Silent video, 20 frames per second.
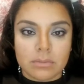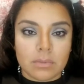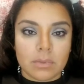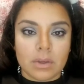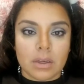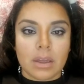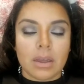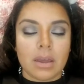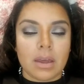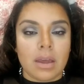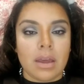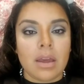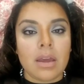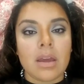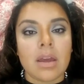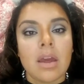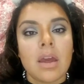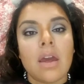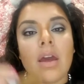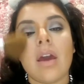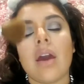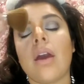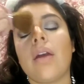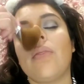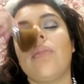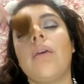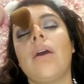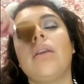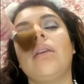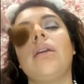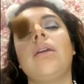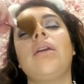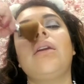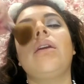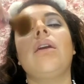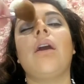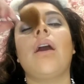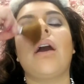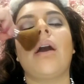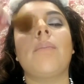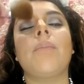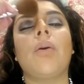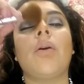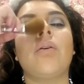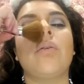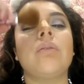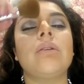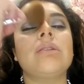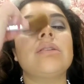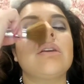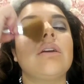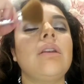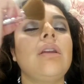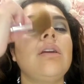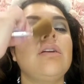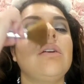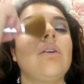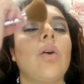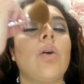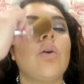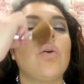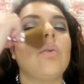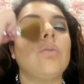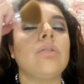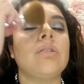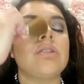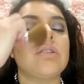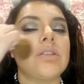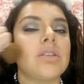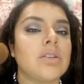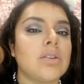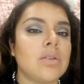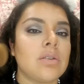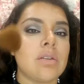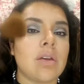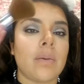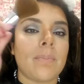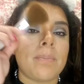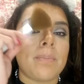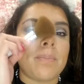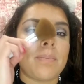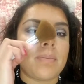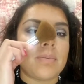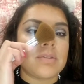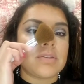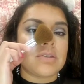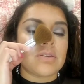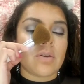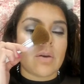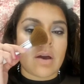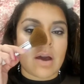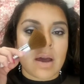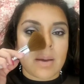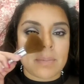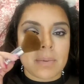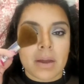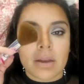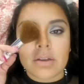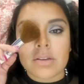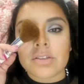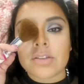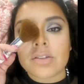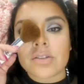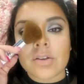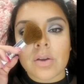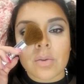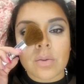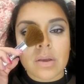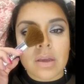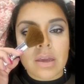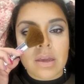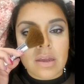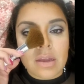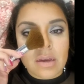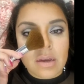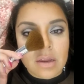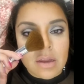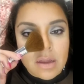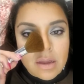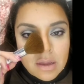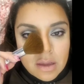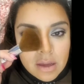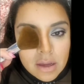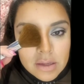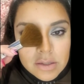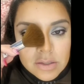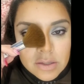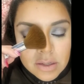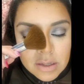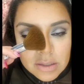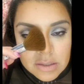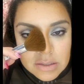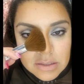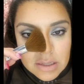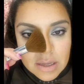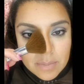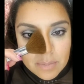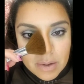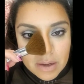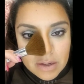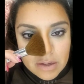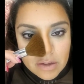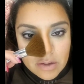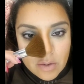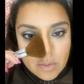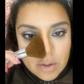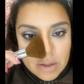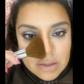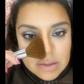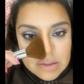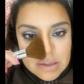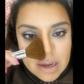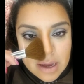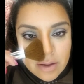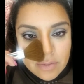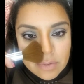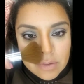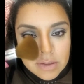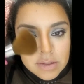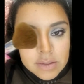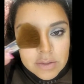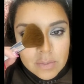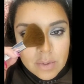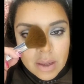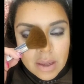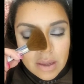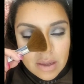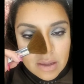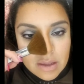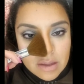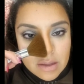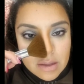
Okay, and then here I'm always gonna go to the, so I'm kind of stroking. As you can see, I'm kind of going down this way.